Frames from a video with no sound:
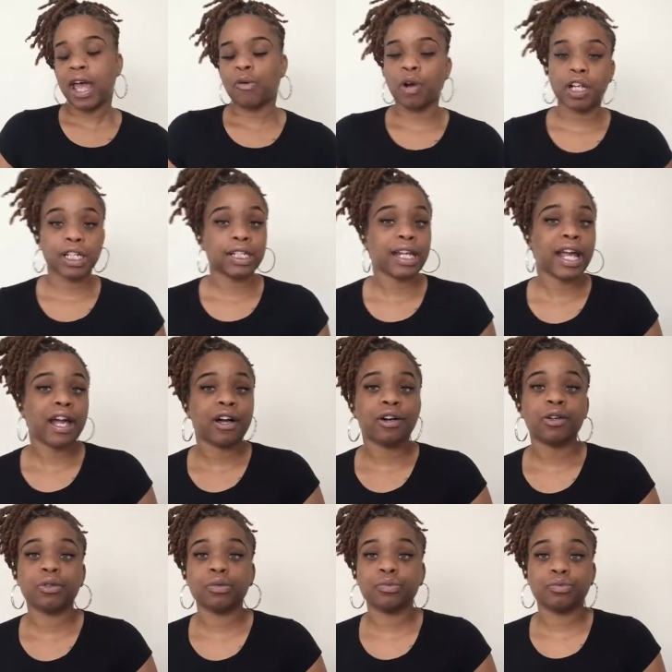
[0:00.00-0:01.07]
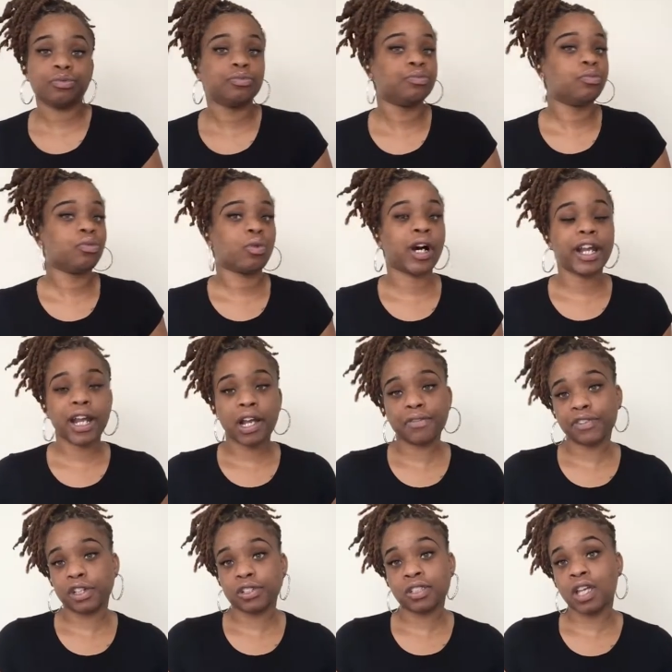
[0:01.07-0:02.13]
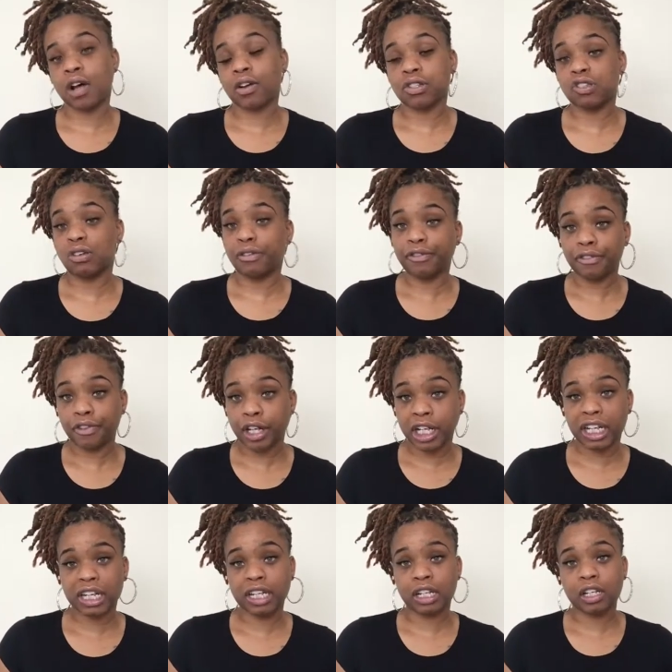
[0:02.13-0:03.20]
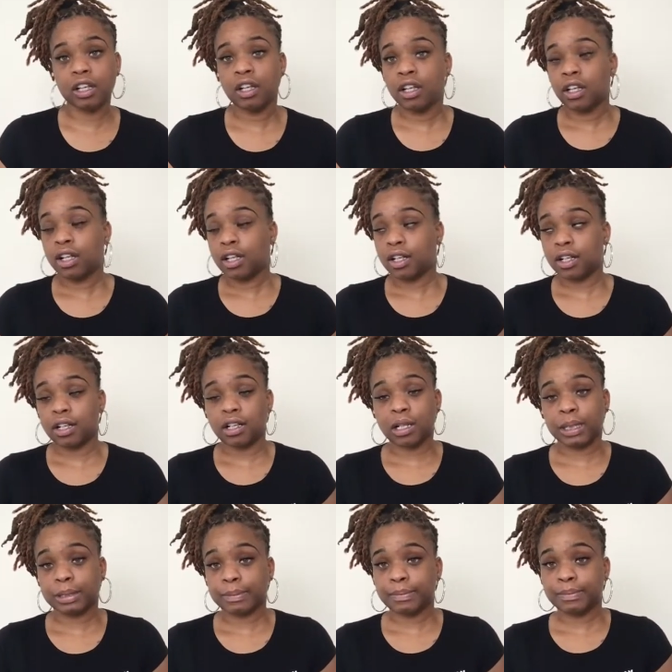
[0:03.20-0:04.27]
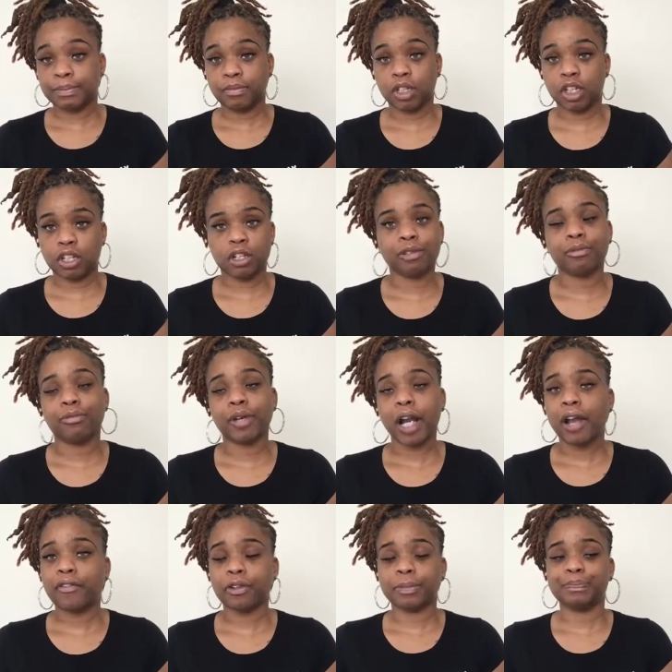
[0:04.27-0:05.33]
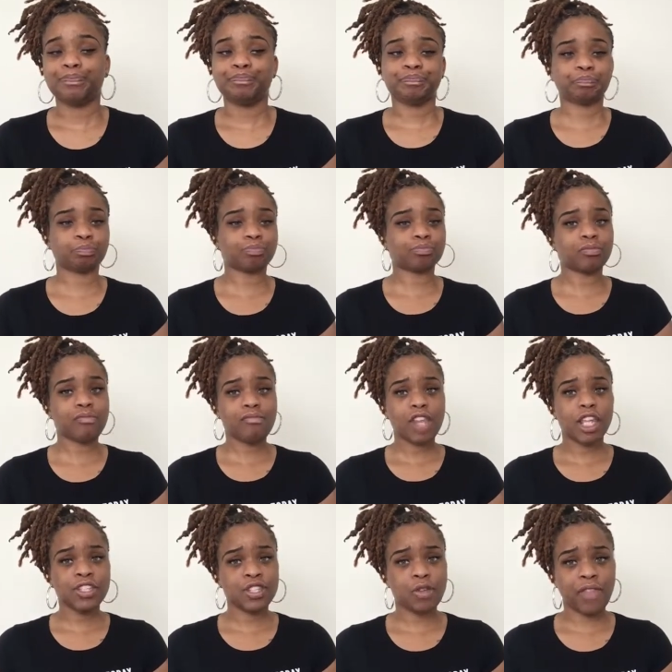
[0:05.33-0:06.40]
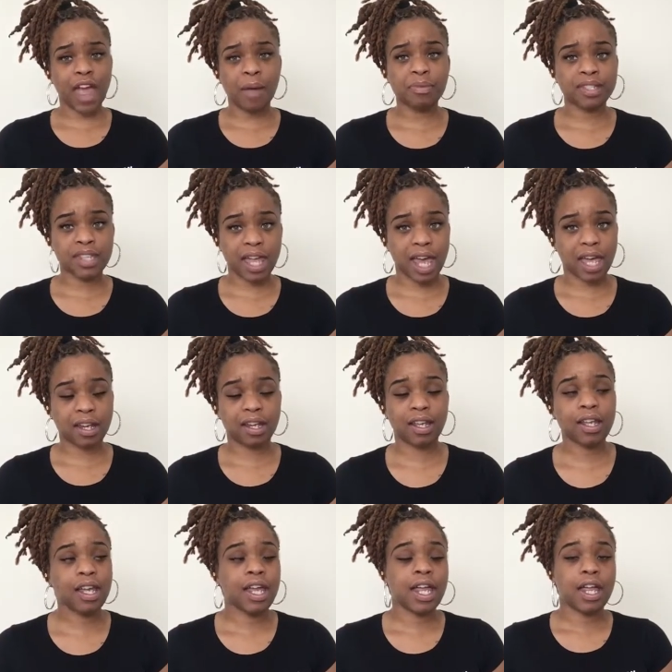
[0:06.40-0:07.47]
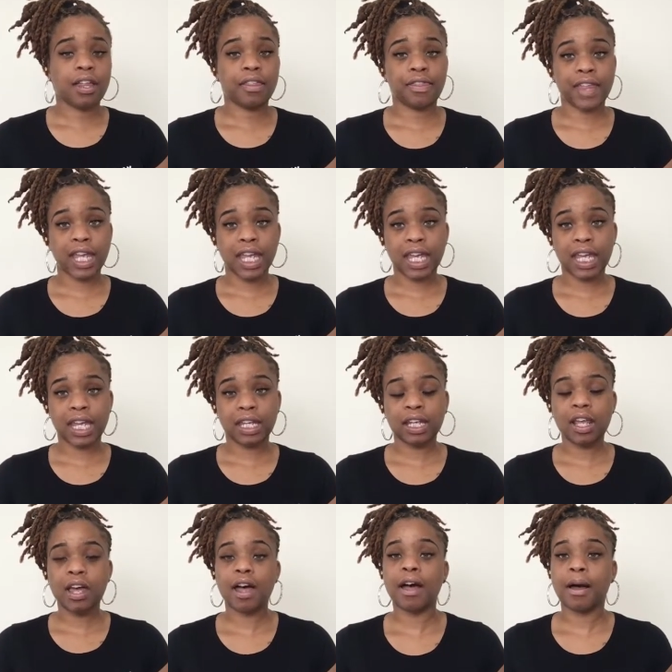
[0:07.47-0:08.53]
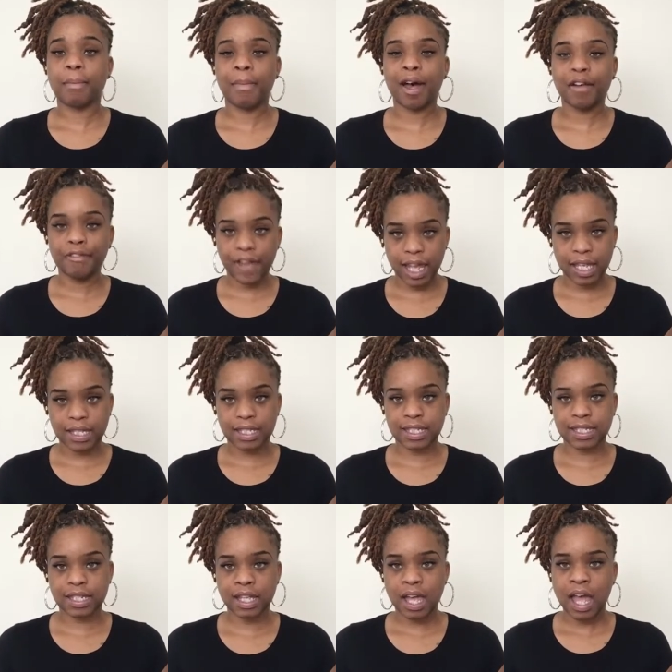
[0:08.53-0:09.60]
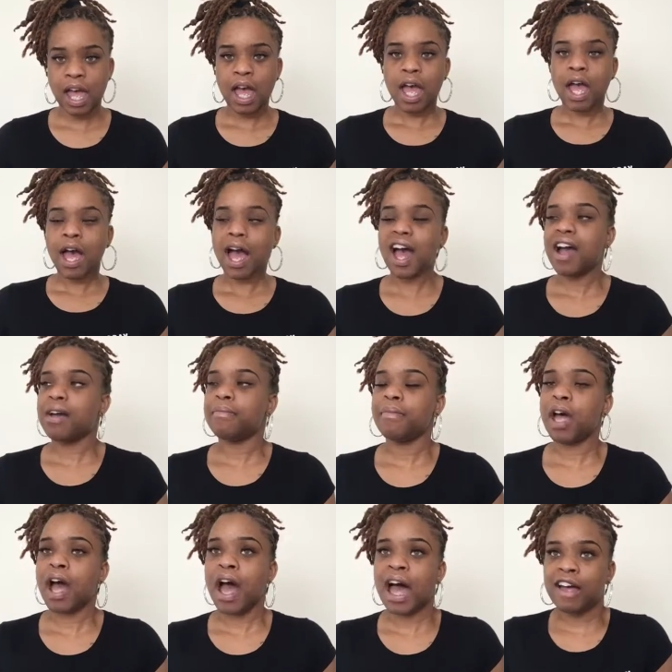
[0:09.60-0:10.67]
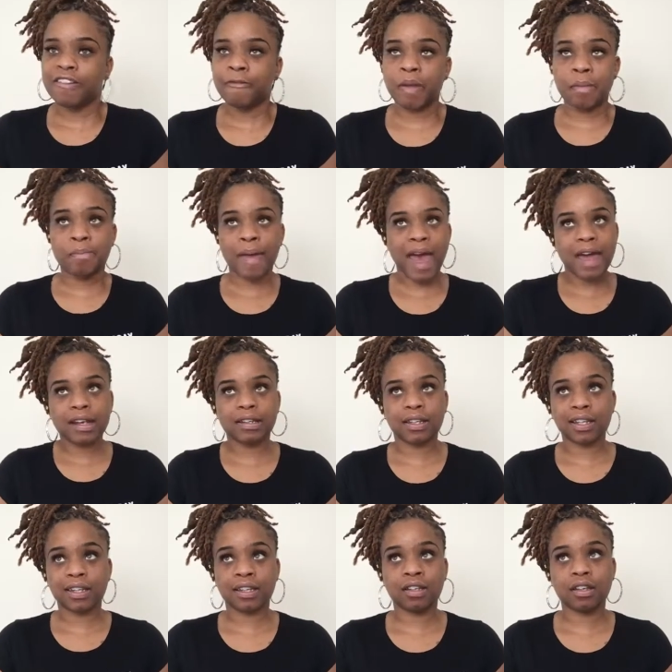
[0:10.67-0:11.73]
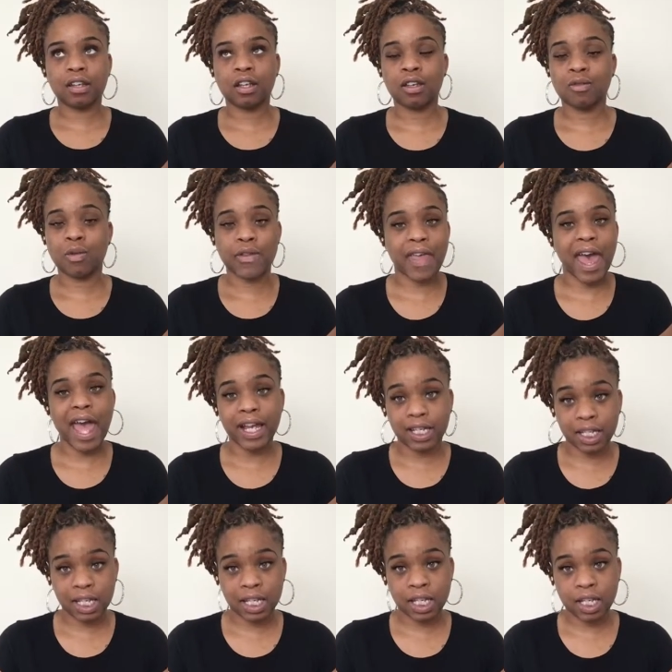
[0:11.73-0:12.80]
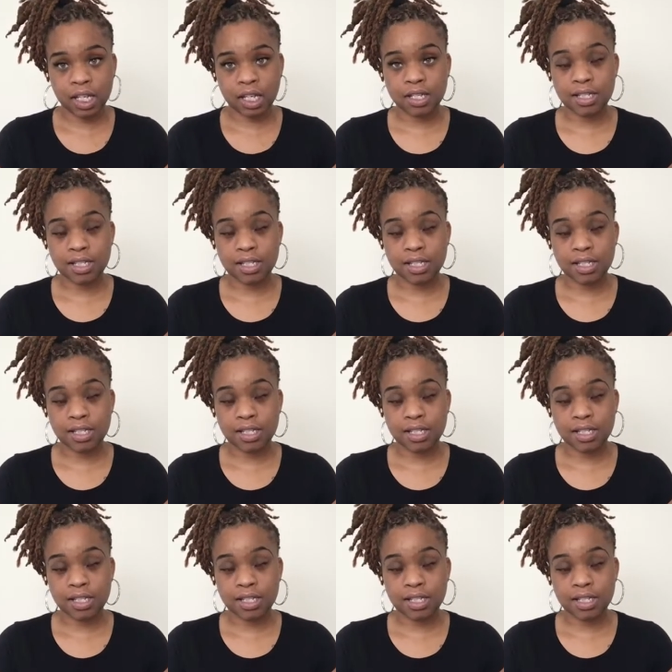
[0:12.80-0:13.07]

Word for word: working out, whatever, talking to a friend, um, you know, whatever. So that was that. Then my face. Um, I've been battling with acne,